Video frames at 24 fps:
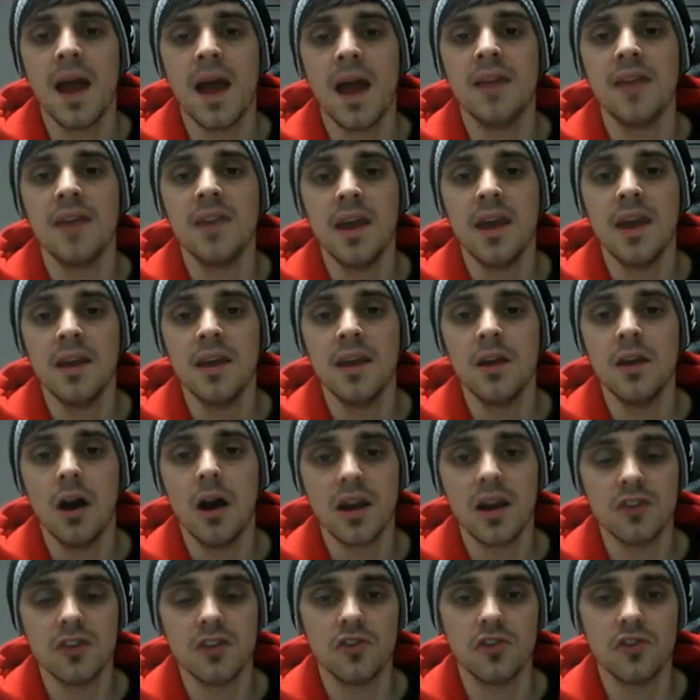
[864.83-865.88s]
And then
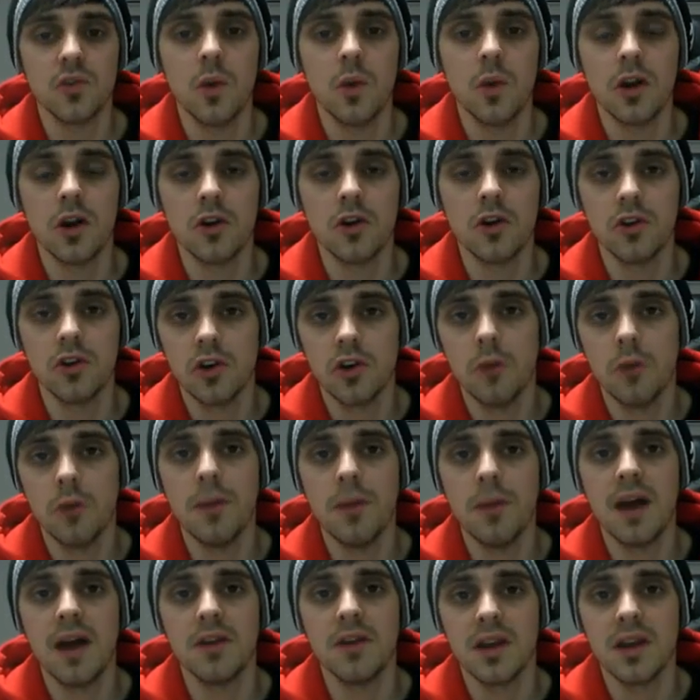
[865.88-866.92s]
I can just work on
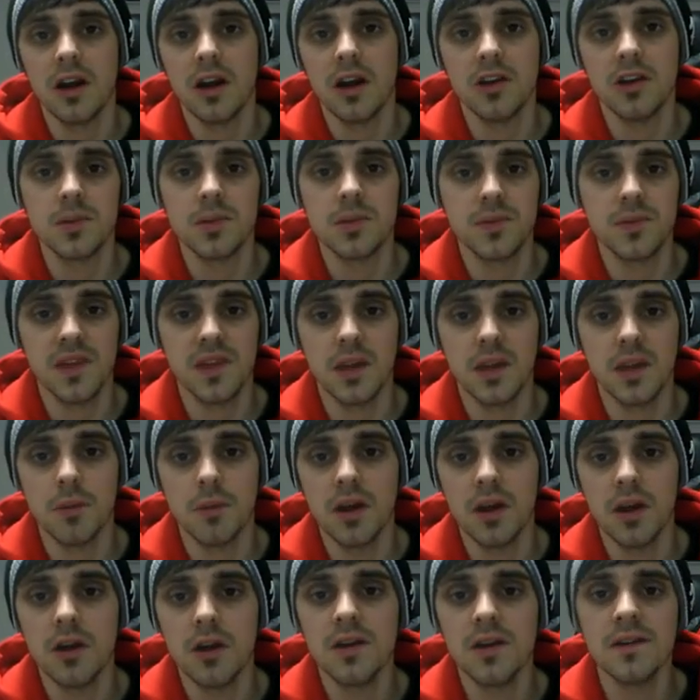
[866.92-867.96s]
compounding 100% of
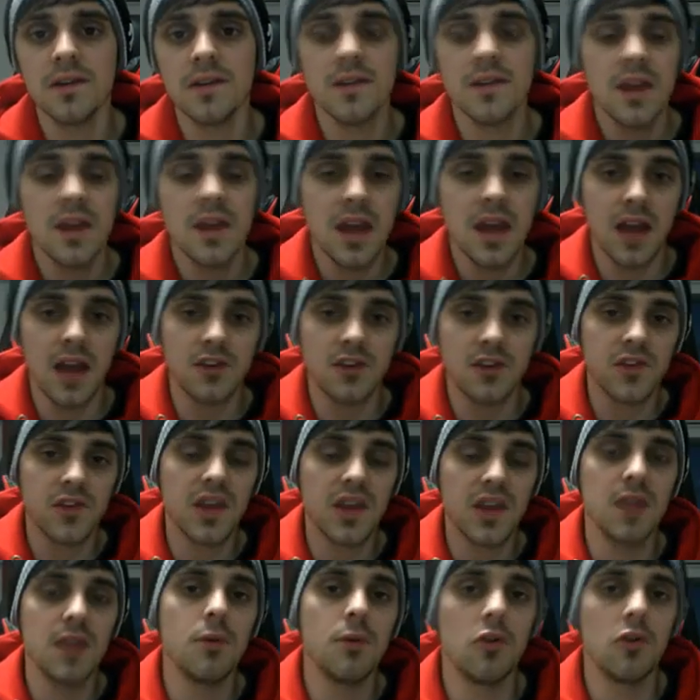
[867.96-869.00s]
my earnings and just
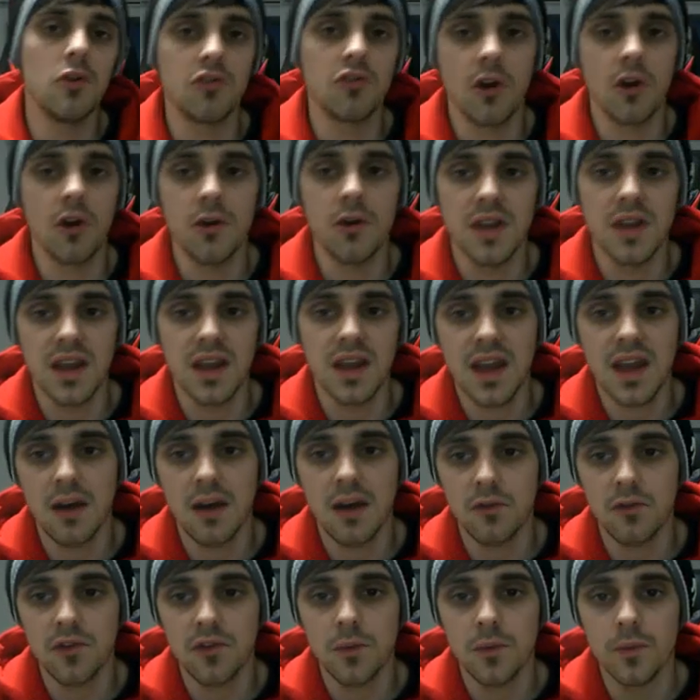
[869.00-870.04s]
keep on growing the
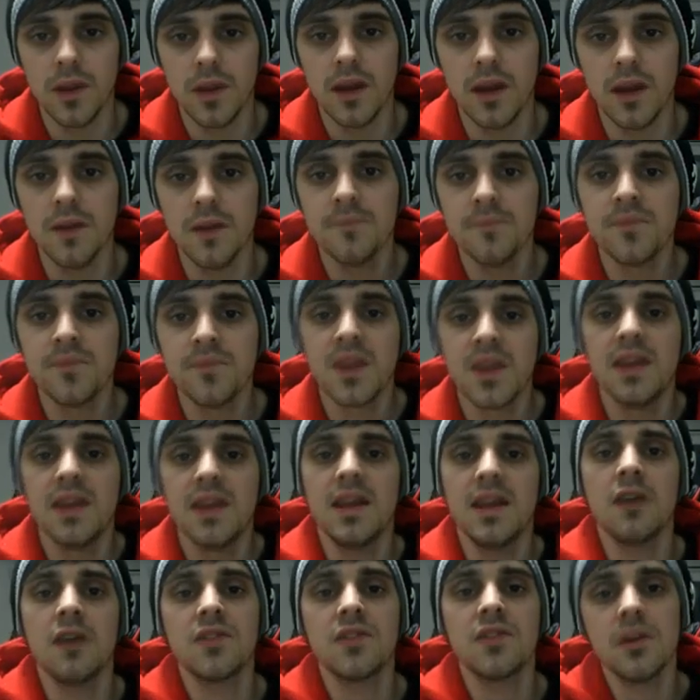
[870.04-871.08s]
account from there.
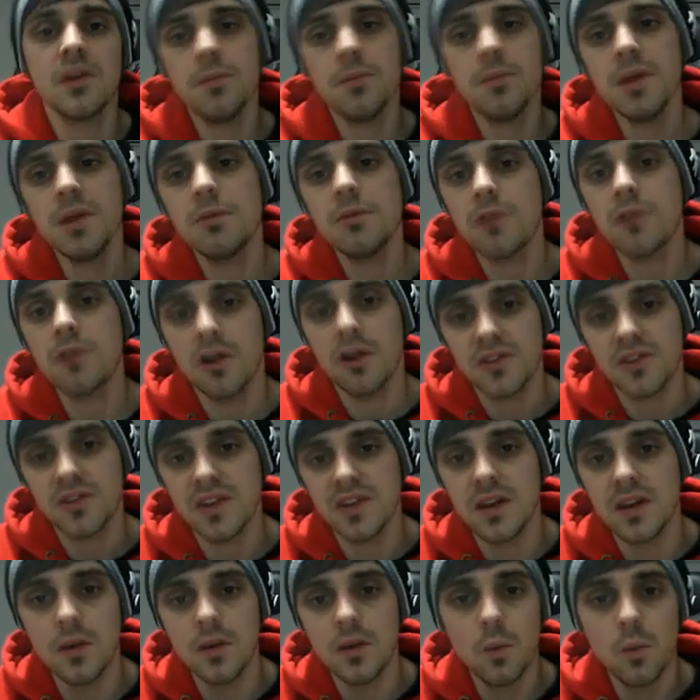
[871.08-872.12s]
Now, some people are
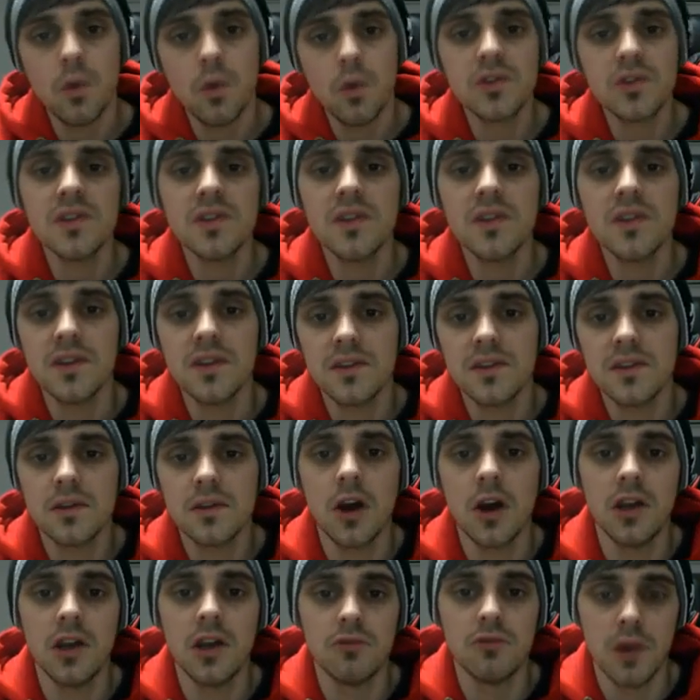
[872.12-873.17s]
asking, what does this
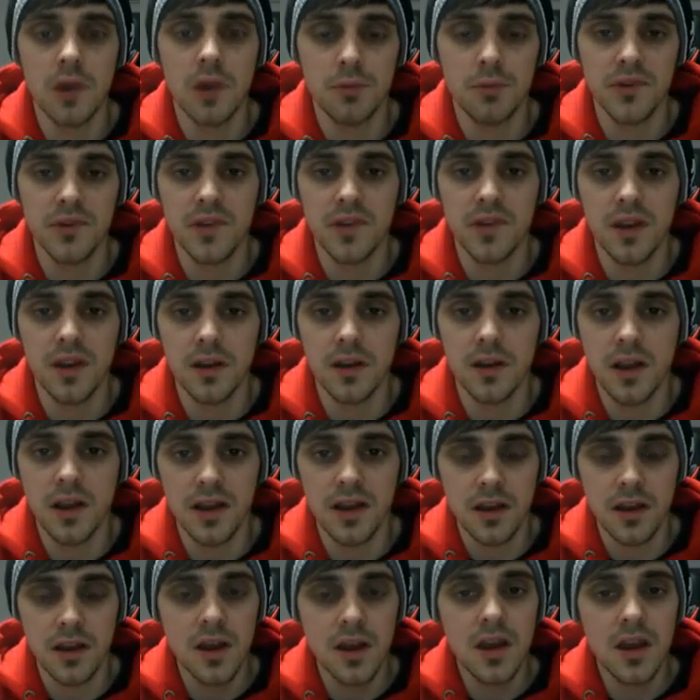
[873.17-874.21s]
kind of represent?
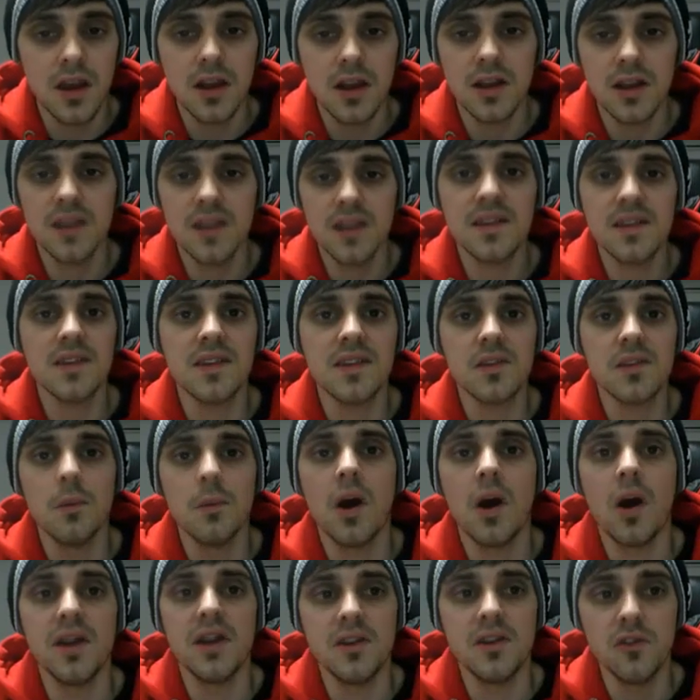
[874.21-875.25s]
Like, let's get some
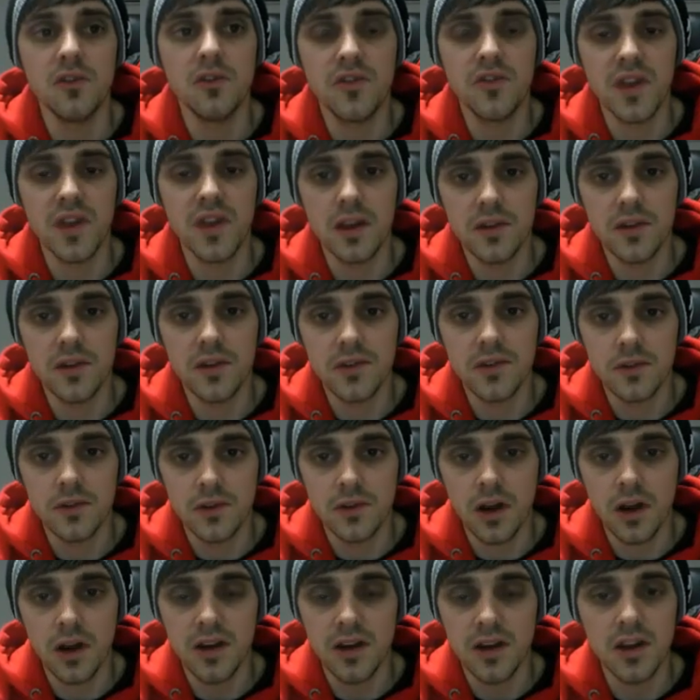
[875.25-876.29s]
ideal figures and
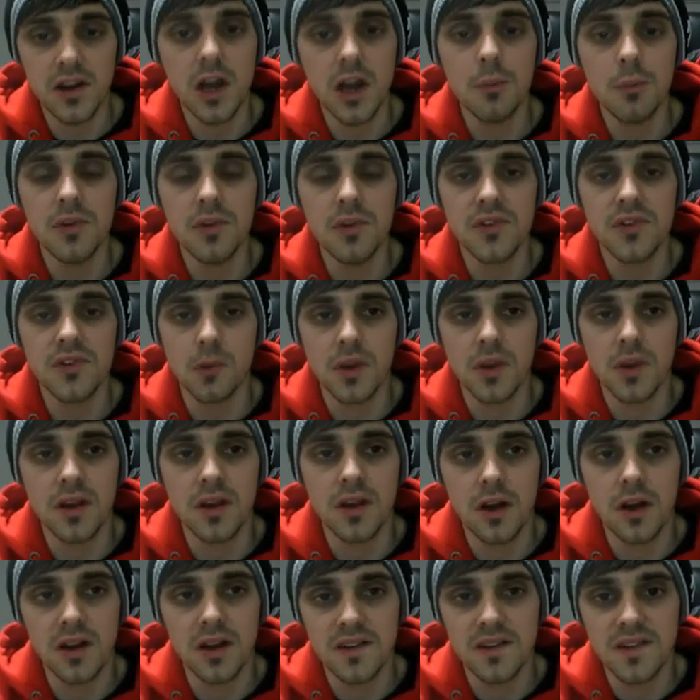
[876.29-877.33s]
kind of numbers that we can
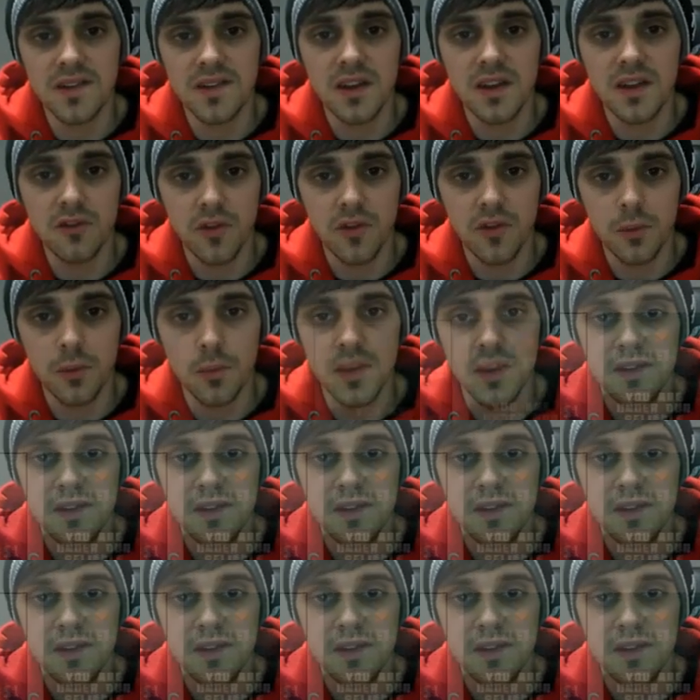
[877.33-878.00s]
kind of see from